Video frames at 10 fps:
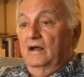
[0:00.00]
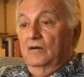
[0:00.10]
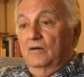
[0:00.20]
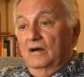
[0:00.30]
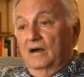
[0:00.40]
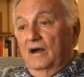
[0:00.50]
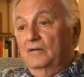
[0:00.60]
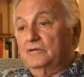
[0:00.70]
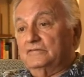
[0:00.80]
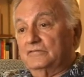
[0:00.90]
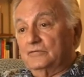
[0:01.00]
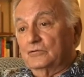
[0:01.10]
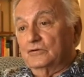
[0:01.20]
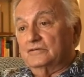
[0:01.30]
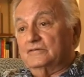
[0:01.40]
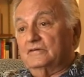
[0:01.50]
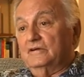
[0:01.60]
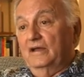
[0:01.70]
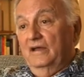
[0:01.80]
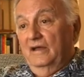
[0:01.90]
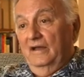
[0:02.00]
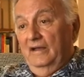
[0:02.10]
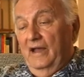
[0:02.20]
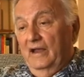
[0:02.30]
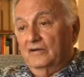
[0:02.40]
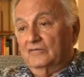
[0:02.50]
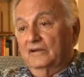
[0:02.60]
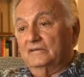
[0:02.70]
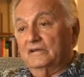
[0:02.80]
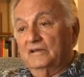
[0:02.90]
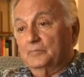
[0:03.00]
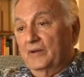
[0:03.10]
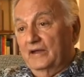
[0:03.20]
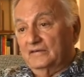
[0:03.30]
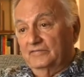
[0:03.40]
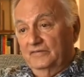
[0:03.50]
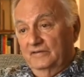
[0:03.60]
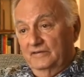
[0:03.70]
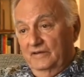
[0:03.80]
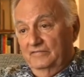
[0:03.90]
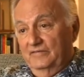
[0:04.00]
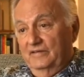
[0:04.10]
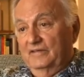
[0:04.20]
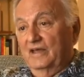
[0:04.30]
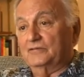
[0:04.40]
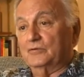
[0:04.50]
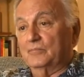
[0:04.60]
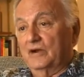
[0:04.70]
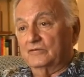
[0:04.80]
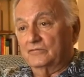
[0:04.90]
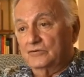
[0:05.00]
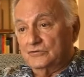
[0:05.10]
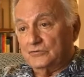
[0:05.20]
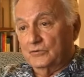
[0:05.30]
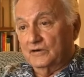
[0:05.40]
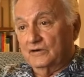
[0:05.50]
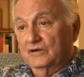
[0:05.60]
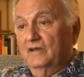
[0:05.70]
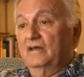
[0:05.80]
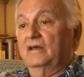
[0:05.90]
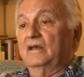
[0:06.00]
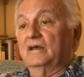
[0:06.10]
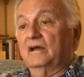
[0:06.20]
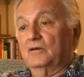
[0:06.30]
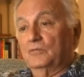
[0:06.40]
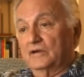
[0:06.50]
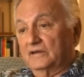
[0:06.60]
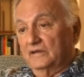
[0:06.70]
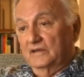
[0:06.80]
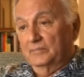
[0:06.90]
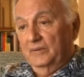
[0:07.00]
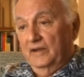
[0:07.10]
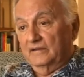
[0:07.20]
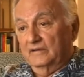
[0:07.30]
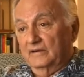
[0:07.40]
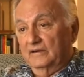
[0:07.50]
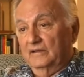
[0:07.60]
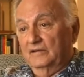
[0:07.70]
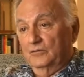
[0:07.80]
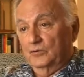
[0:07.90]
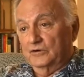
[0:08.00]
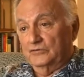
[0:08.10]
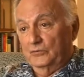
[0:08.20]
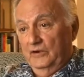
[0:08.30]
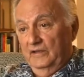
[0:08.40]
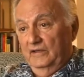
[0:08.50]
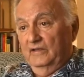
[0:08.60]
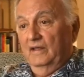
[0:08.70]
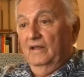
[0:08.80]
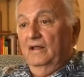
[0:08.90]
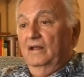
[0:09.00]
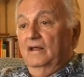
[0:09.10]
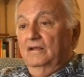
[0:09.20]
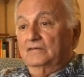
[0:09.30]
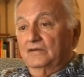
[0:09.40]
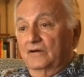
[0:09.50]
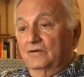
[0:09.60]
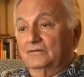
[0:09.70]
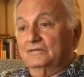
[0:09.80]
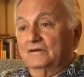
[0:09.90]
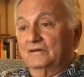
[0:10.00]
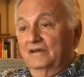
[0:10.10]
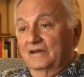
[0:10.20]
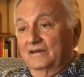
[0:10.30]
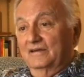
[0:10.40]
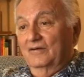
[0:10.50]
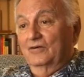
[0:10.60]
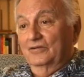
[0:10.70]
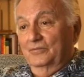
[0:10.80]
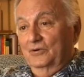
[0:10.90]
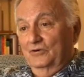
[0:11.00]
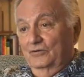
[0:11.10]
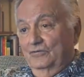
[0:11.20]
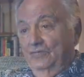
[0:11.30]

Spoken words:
Well, I was, of course, hankering to get back to Philadelphia. That's where my roots were, and I wanted to get back there in the worst way. So, again, on the move.